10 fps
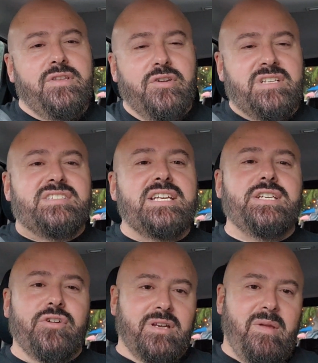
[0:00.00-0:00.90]
your
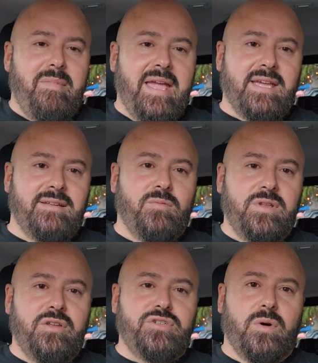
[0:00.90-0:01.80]
decision you're going to be making
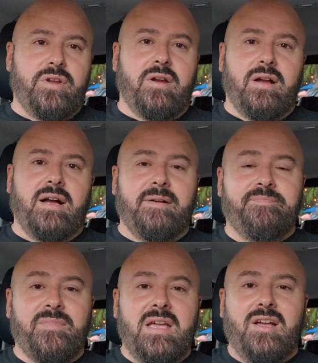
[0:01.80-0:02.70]
when you join our
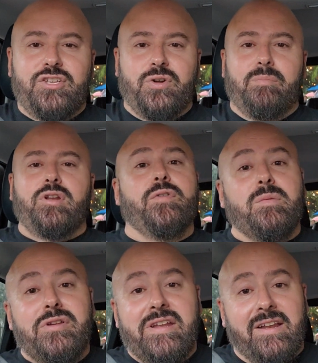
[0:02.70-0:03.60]
beautiful
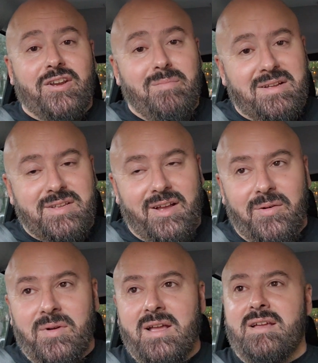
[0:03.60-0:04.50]
community down here in Mexico.